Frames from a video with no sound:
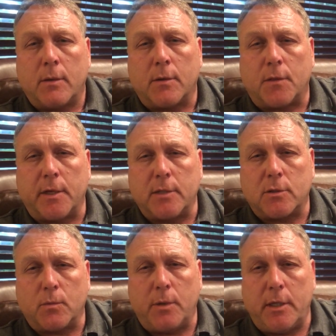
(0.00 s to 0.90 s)
The things
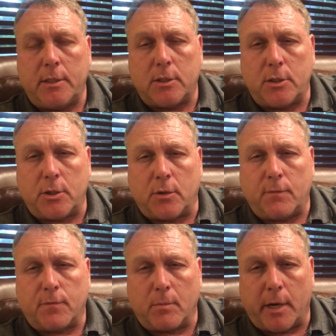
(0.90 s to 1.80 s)
that we need to do
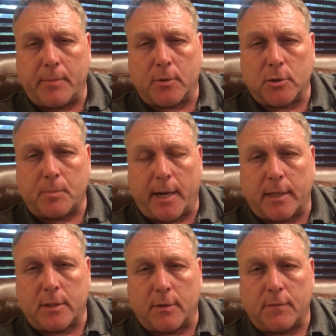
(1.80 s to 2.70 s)
from my
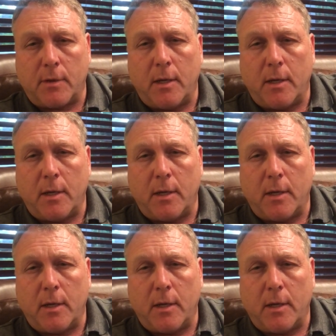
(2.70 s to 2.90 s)
perspective